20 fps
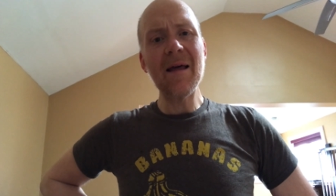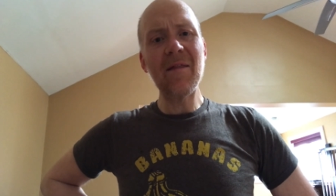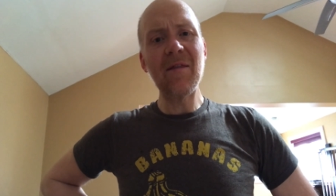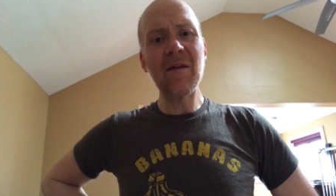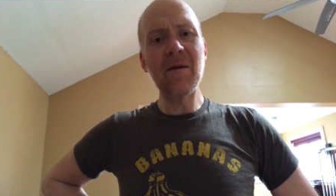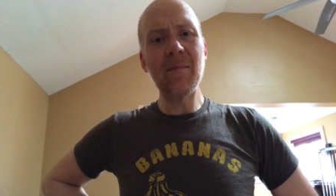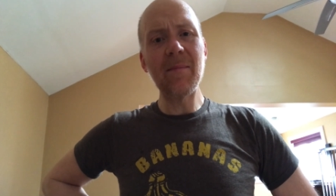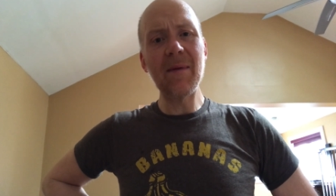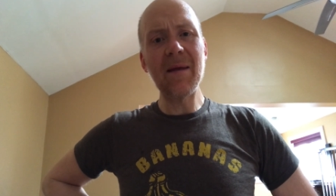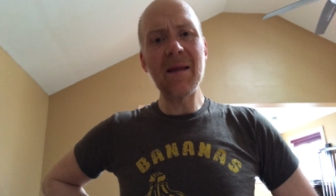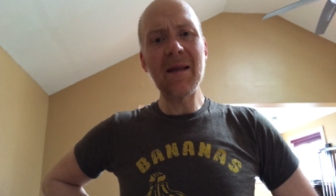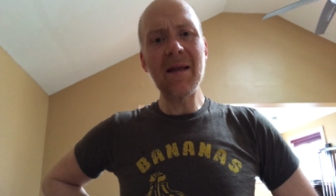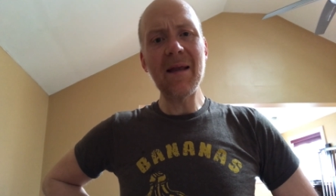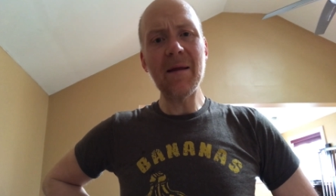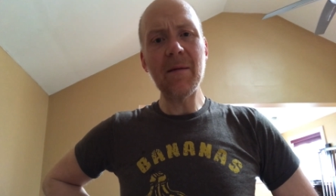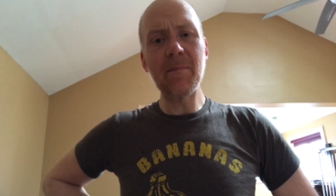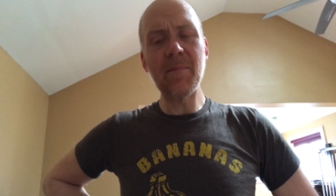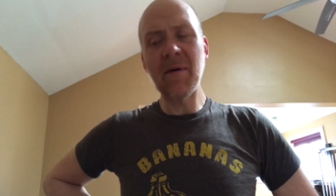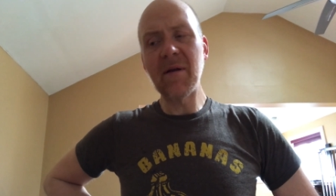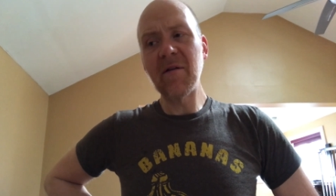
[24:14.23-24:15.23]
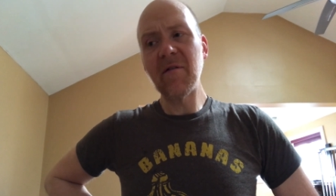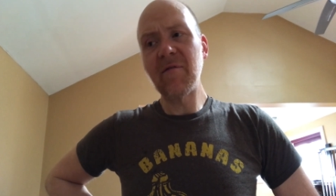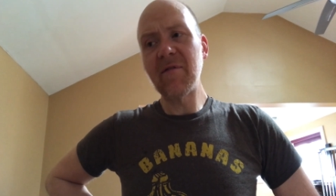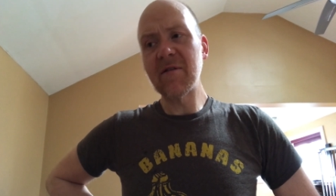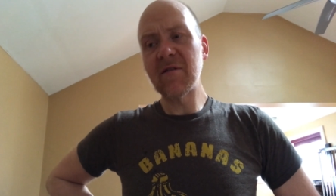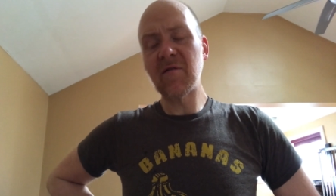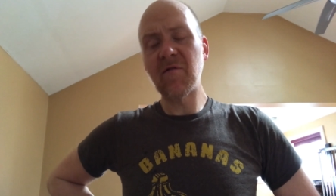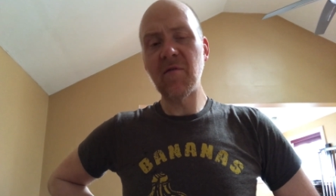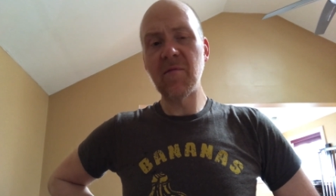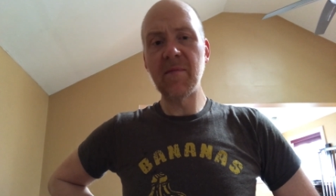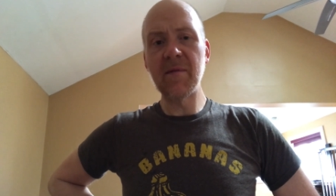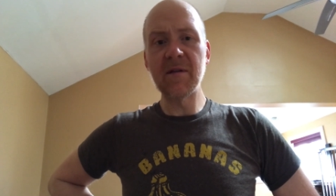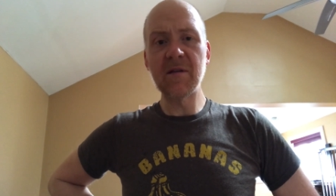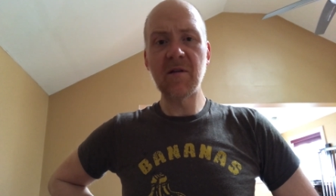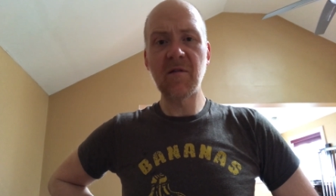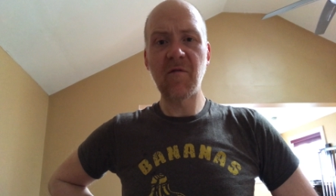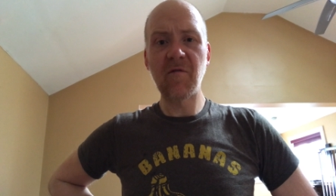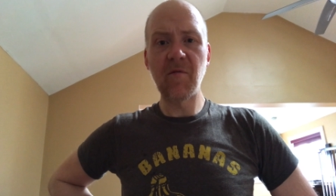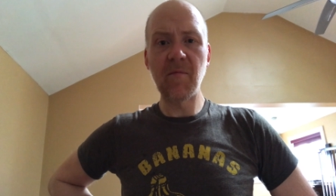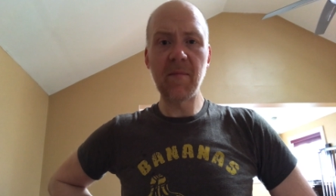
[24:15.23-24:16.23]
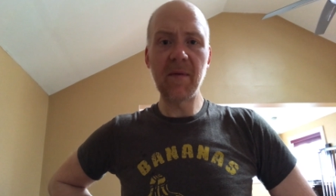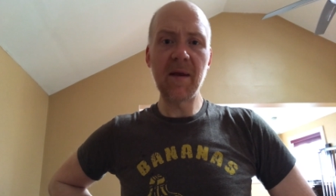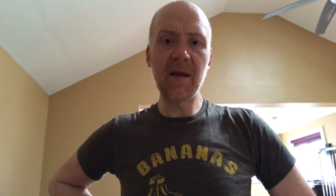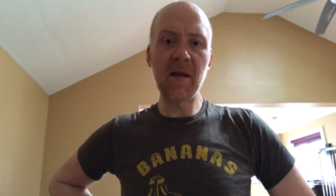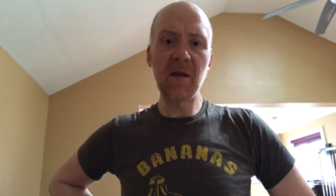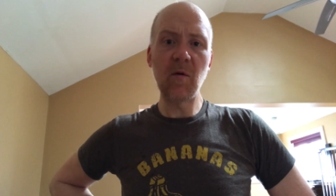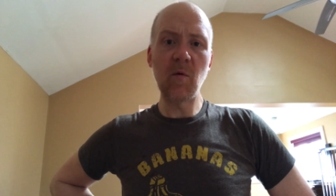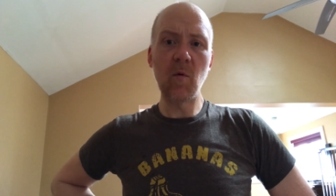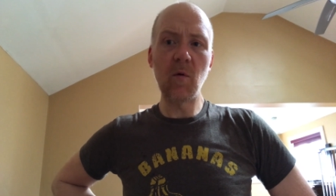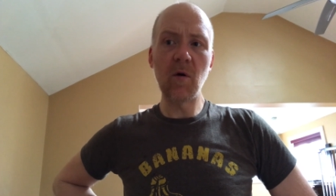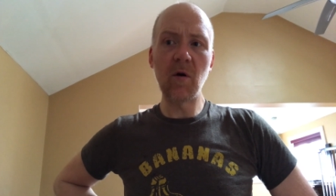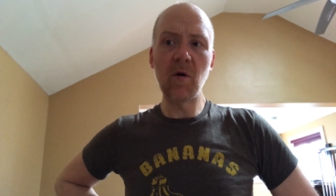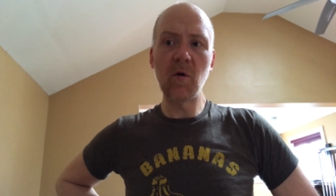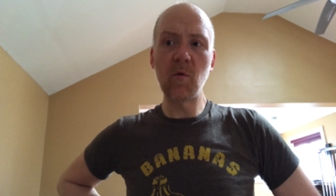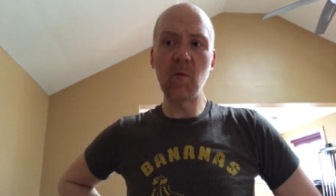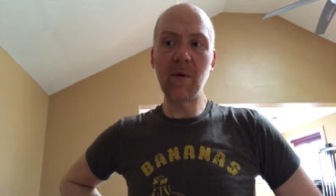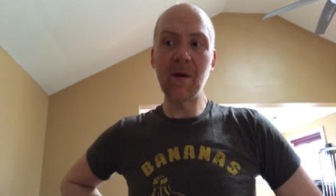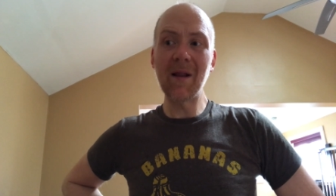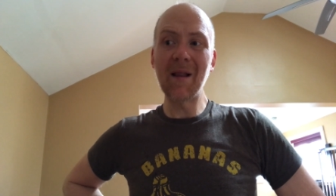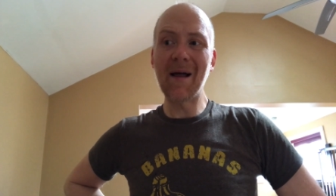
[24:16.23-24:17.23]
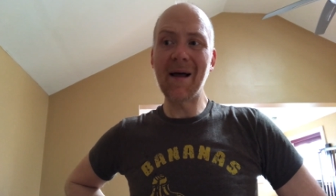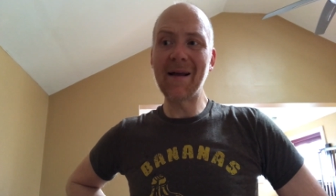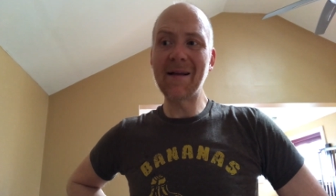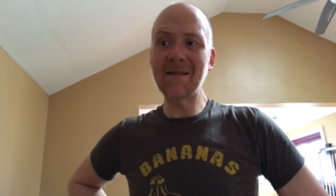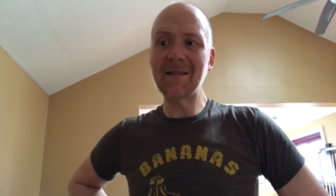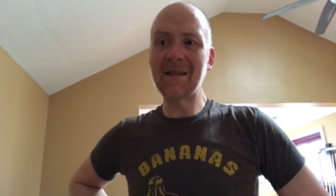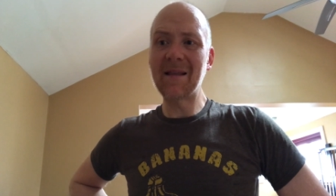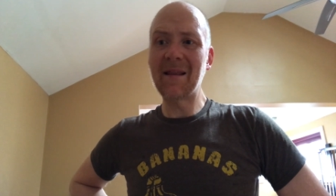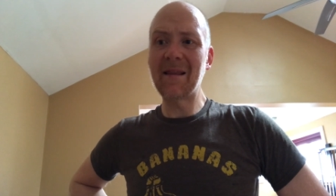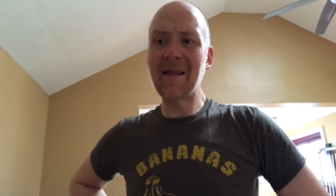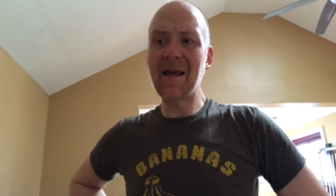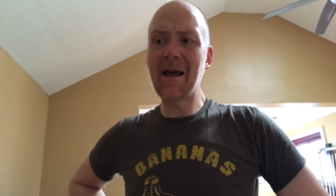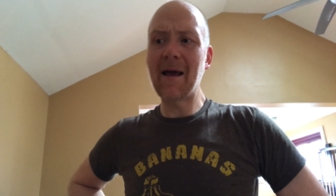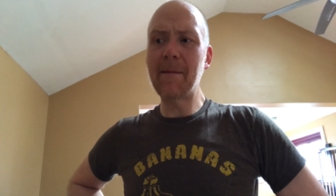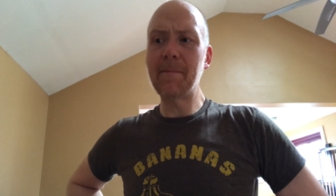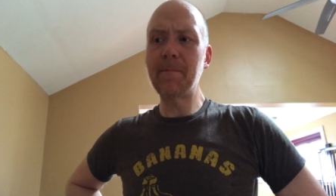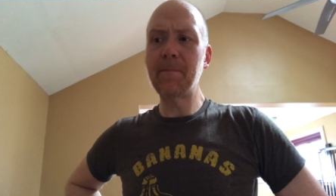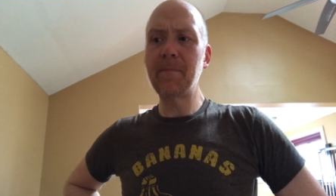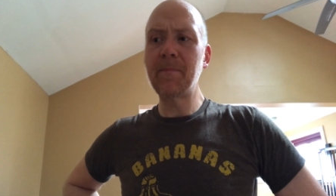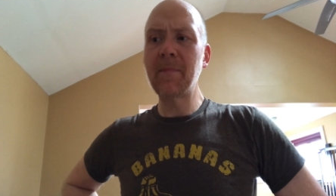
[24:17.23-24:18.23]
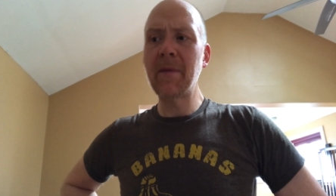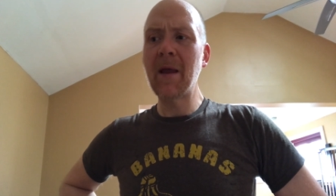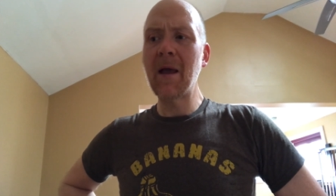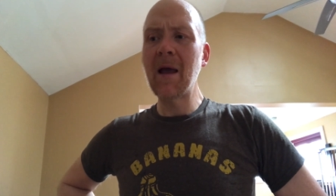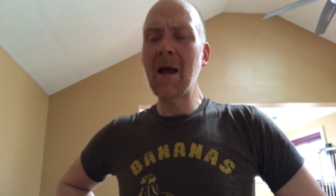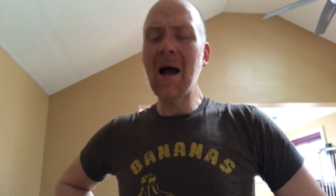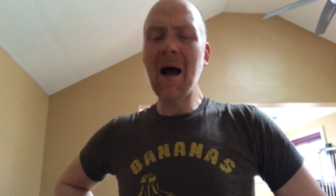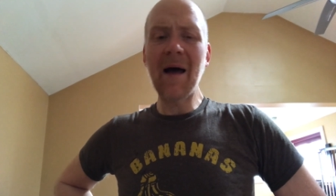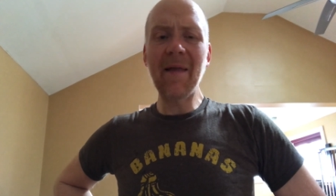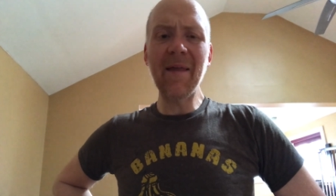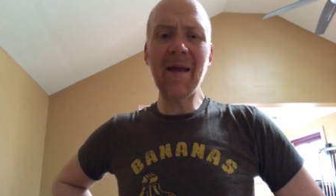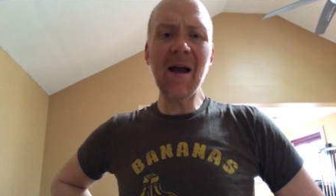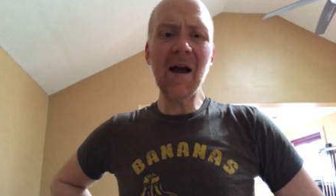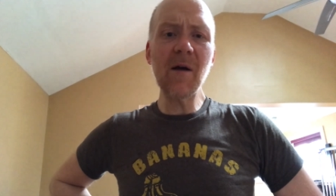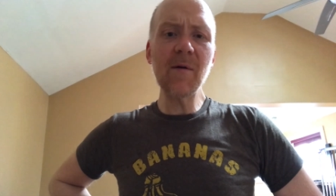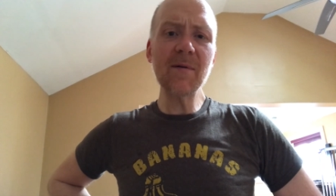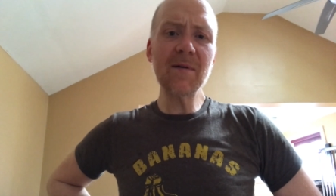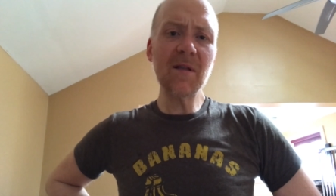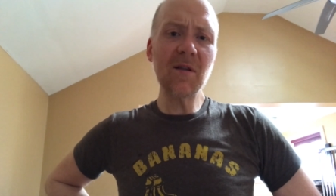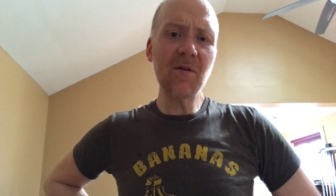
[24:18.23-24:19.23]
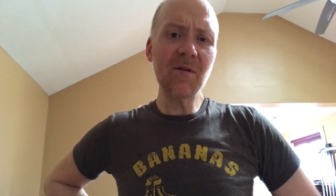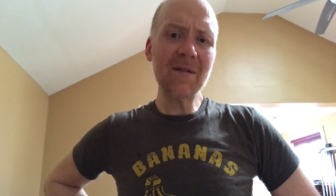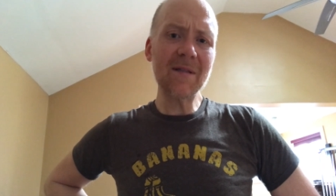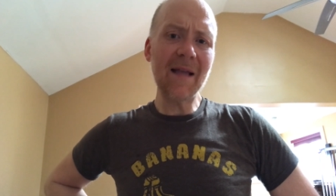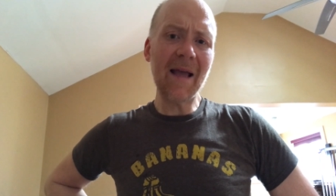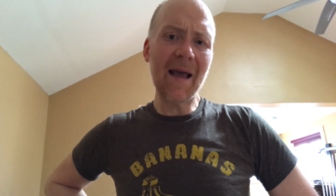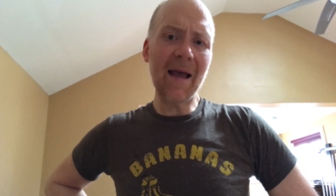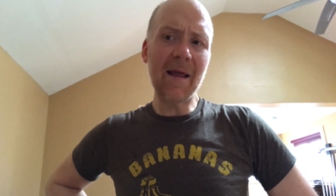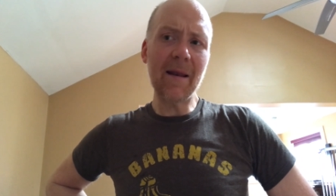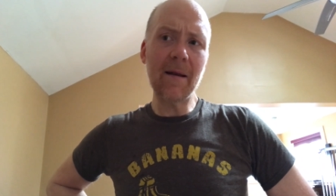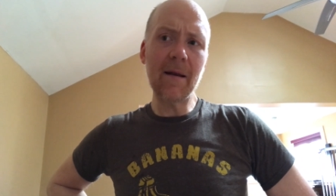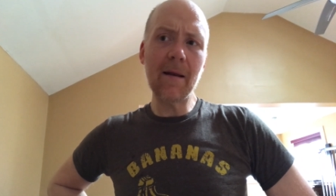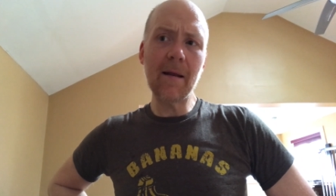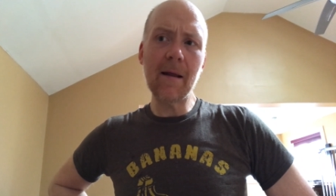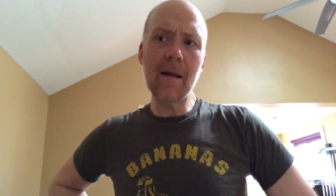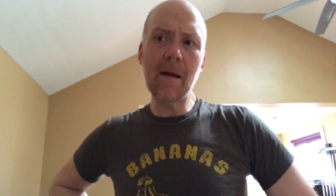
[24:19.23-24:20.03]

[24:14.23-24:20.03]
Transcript: the immediate benefits from this for me were realizing that I think I always looked at